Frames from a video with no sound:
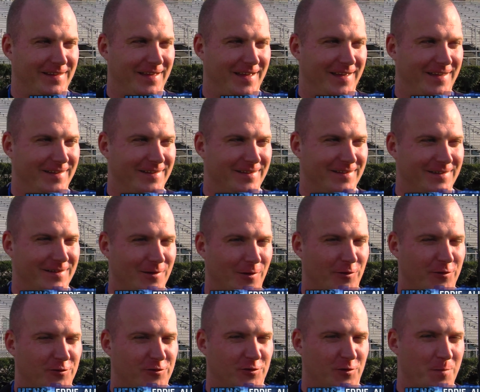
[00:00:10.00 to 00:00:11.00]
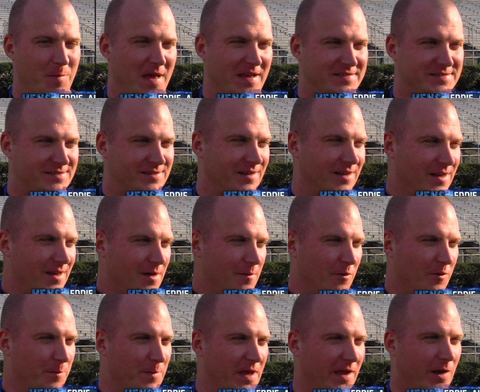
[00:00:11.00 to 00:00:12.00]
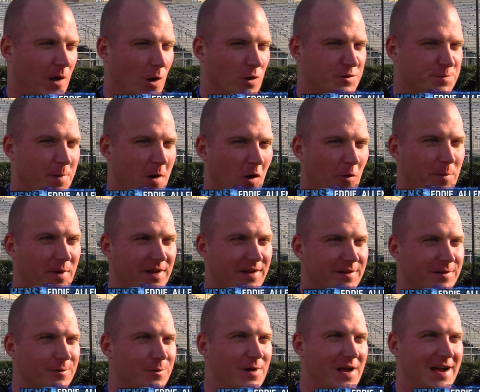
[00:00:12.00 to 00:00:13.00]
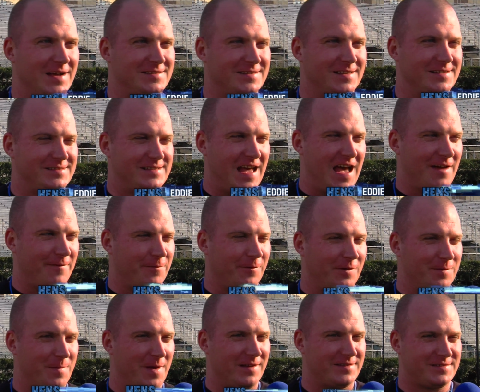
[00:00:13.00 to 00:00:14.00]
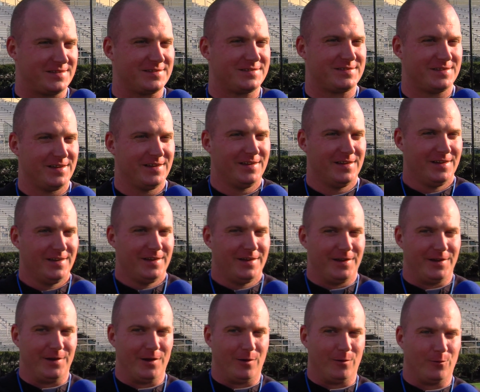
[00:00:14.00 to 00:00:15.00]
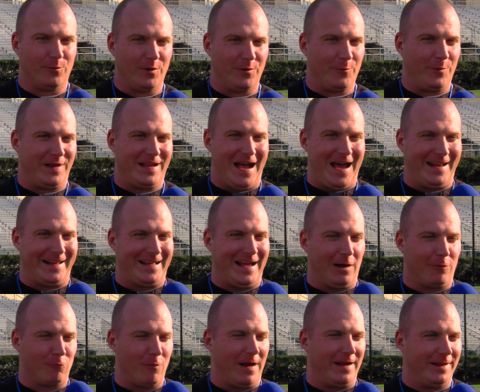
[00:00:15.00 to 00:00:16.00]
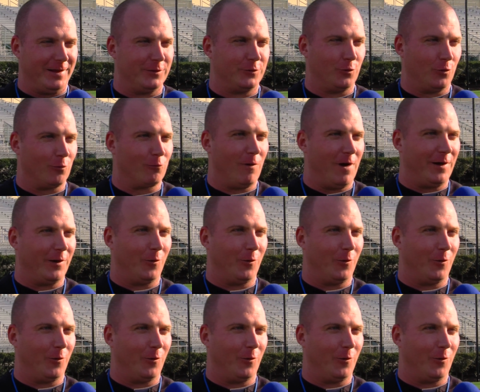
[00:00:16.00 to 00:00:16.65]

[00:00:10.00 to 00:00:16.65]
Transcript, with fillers: and you know she makes with me and Coach Bo being the new guys on staff really makes this. You know, we, we kind of got right into it right